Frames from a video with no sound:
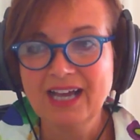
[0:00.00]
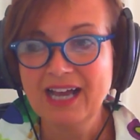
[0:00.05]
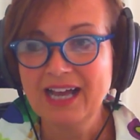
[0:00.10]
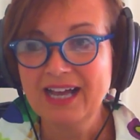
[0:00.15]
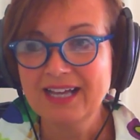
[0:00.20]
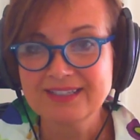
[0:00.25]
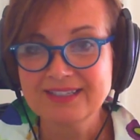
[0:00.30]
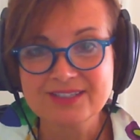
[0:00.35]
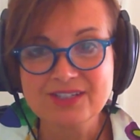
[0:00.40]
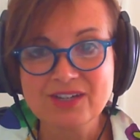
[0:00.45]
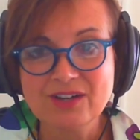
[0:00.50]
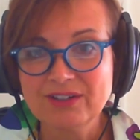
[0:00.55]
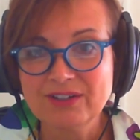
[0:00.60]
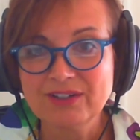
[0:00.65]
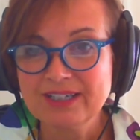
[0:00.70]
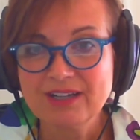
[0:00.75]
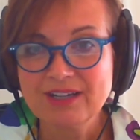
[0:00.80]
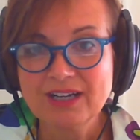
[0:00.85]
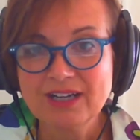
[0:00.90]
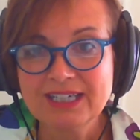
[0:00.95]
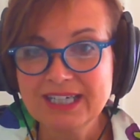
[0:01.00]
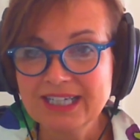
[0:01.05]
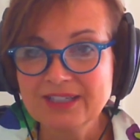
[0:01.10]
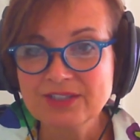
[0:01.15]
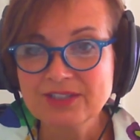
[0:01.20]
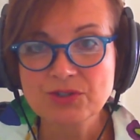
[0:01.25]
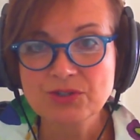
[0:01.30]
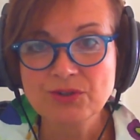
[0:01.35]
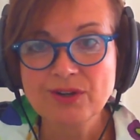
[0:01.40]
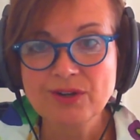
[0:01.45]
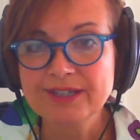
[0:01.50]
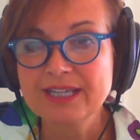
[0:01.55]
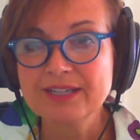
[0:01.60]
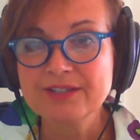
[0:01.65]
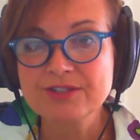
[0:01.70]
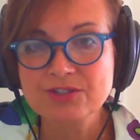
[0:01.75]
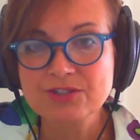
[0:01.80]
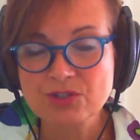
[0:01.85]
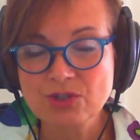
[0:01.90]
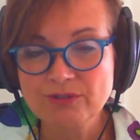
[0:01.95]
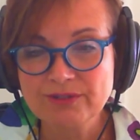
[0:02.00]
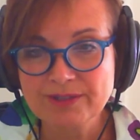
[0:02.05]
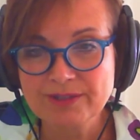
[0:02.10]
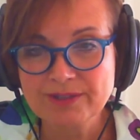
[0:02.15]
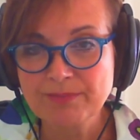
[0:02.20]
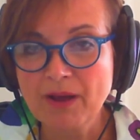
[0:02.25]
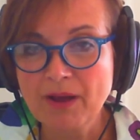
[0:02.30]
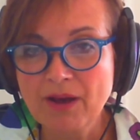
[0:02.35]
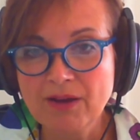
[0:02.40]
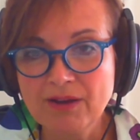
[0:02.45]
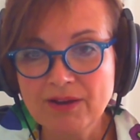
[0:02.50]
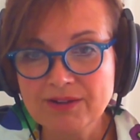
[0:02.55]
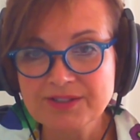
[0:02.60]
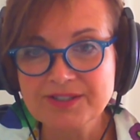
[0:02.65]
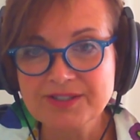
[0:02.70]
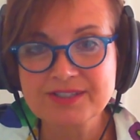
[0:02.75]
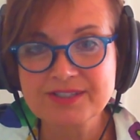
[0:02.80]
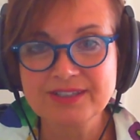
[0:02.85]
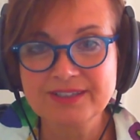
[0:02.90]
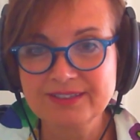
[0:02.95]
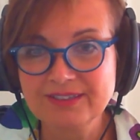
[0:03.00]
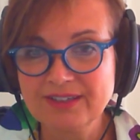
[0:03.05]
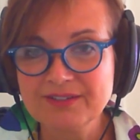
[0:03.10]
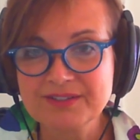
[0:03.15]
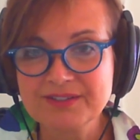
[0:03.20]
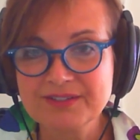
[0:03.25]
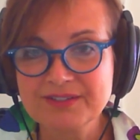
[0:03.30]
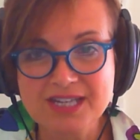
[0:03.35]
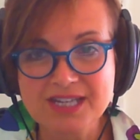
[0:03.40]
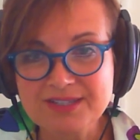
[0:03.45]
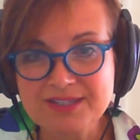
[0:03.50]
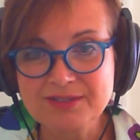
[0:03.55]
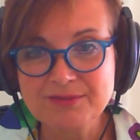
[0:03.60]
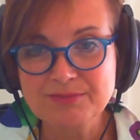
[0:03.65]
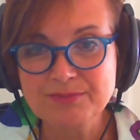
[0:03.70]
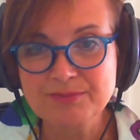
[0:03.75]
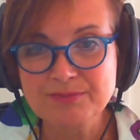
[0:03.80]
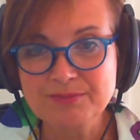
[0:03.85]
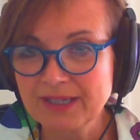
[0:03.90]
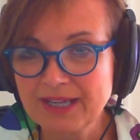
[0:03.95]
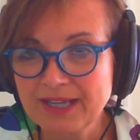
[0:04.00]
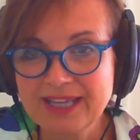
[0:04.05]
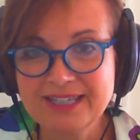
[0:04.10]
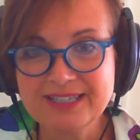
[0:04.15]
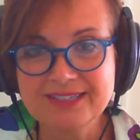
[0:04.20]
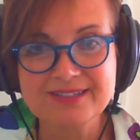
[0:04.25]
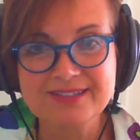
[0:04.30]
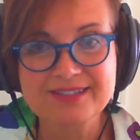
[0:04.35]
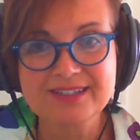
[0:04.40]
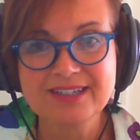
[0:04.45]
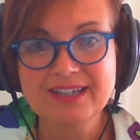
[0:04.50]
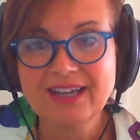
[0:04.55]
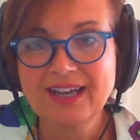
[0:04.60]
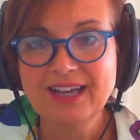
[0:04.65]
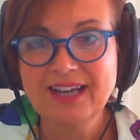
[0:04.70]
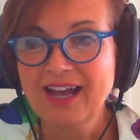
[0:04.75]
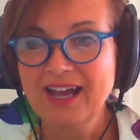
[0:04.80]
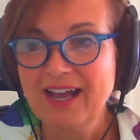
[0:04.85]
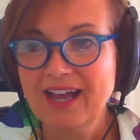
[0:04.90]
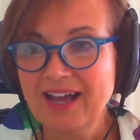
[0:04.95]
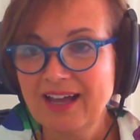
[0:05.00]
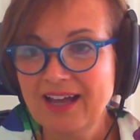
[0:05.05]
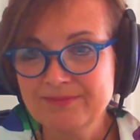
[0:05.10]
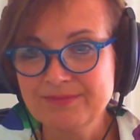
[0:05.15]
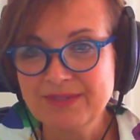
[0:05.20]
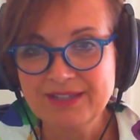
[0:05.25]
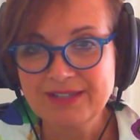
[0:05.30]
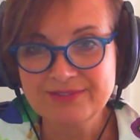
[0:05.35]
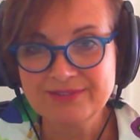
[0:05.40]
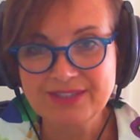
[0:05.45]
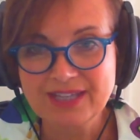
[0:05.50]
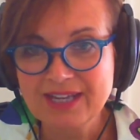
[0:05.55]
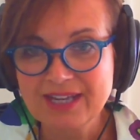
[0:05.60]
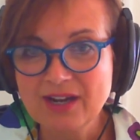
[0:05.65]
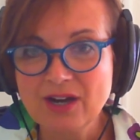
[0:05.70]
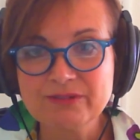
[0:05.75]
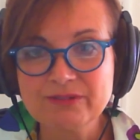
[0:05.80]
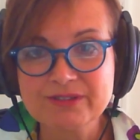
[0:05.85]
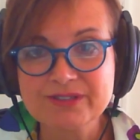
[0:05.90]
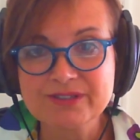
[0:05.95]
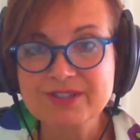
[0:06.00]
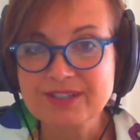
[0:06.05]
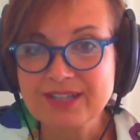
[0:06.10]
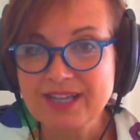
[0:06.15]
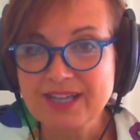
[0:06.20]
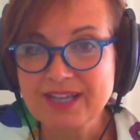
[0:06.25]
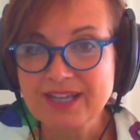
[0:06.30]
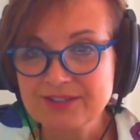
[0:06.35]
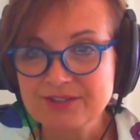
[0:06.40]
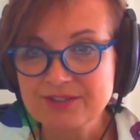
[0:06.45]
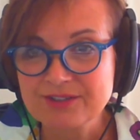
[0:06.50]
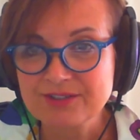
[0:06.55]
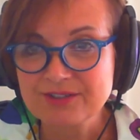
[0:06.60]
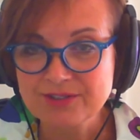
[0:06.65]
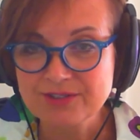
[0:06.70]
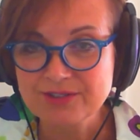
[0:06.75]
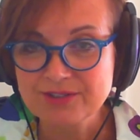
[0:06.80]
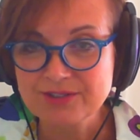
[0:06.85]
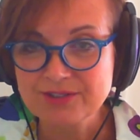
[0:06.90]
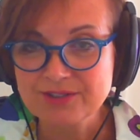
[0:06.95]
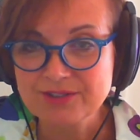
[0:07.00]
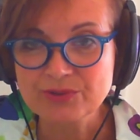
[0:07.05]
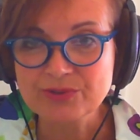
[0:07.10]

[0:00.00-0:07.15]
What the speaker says: And our link to our historic past and our sense of place, and they are a scarce resource.